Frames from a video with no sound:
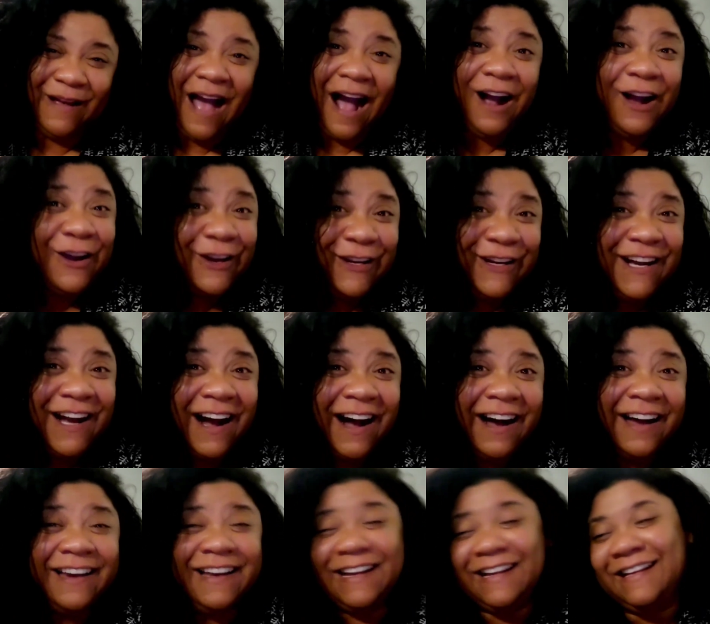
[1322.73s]
a good
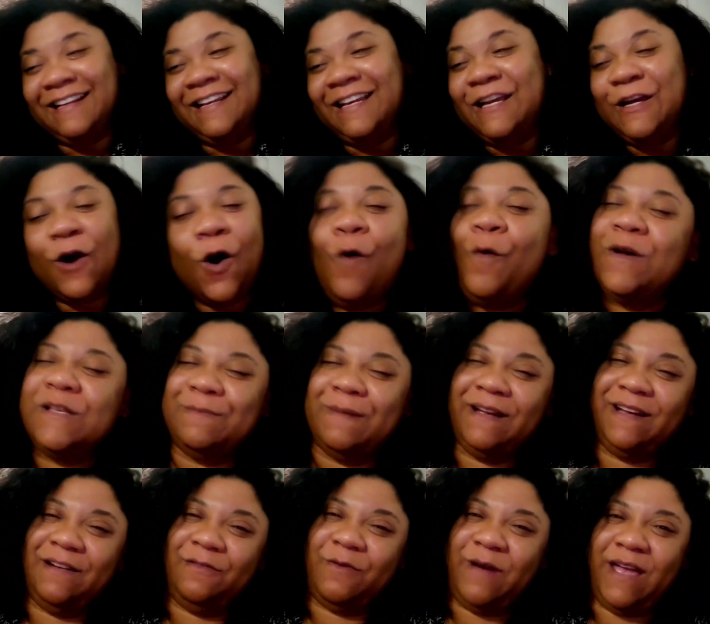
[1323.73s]
God and he always
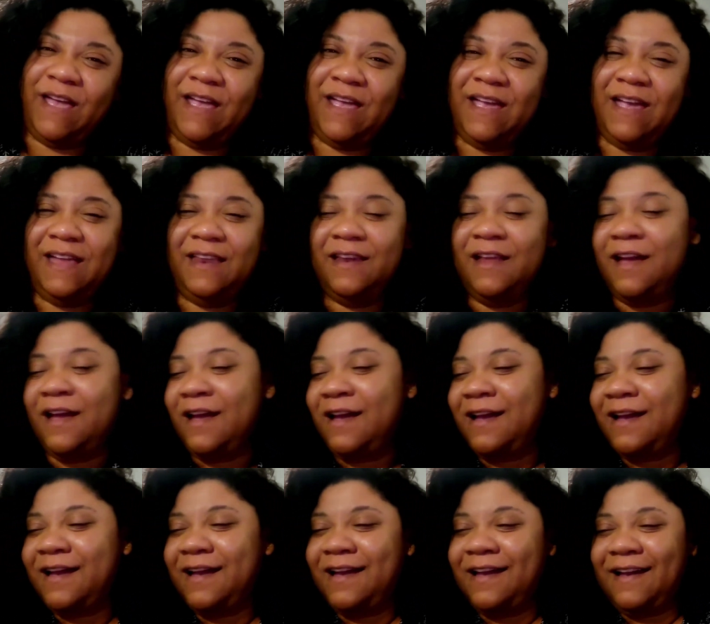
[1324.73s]
make a way and
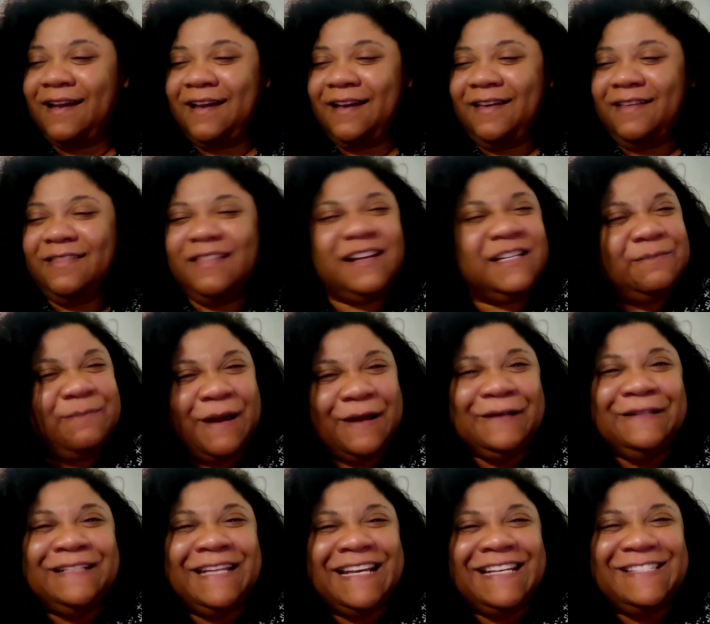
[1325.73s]
there's
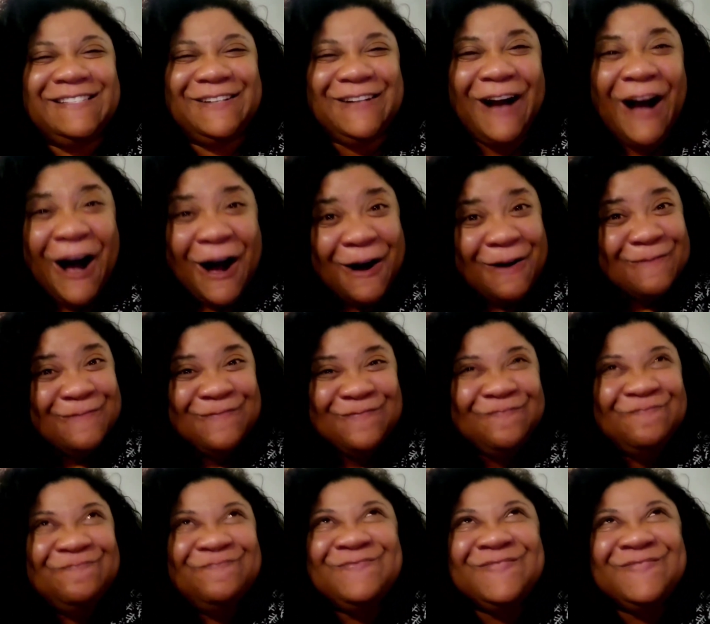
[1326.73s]
better days to come.